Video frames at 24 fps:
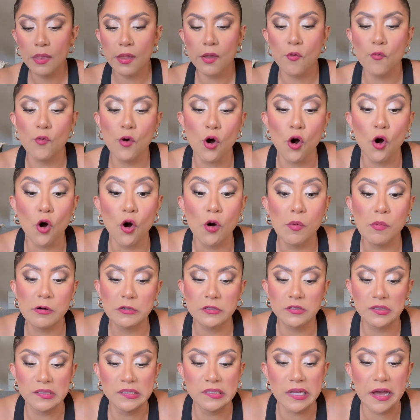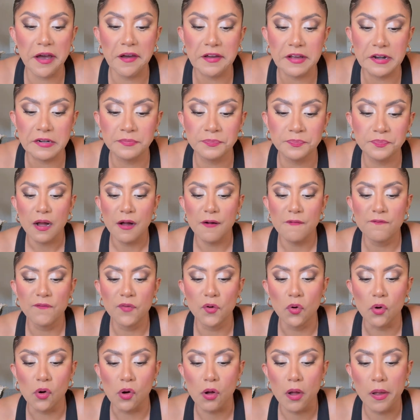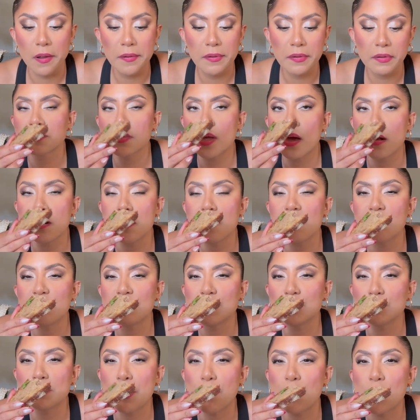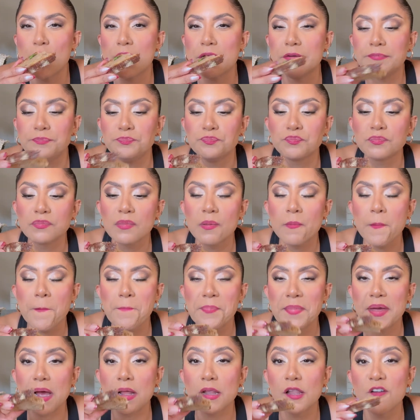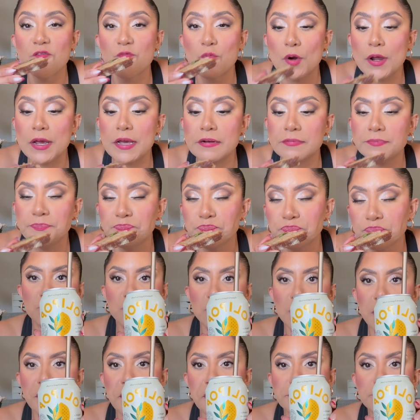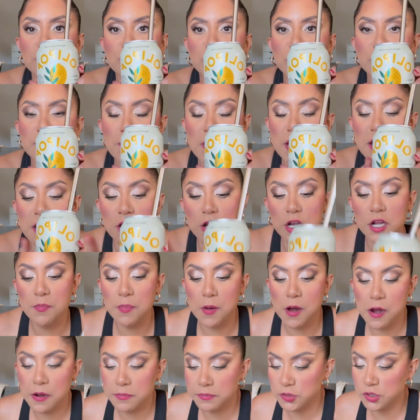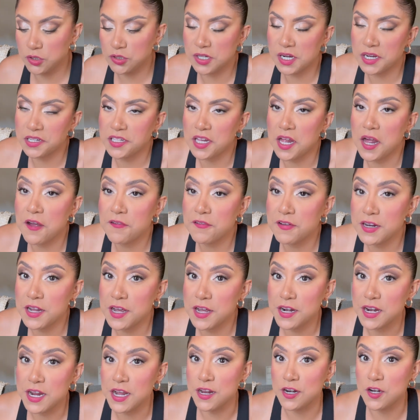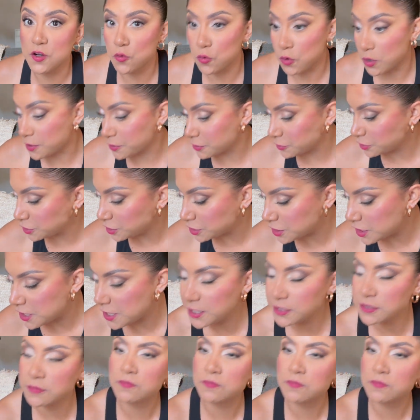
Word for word: Well, almost done. I'm full. I need to finish my bread. I love bread and I'm drinking my Olipop. You guys, I haven't had any water today,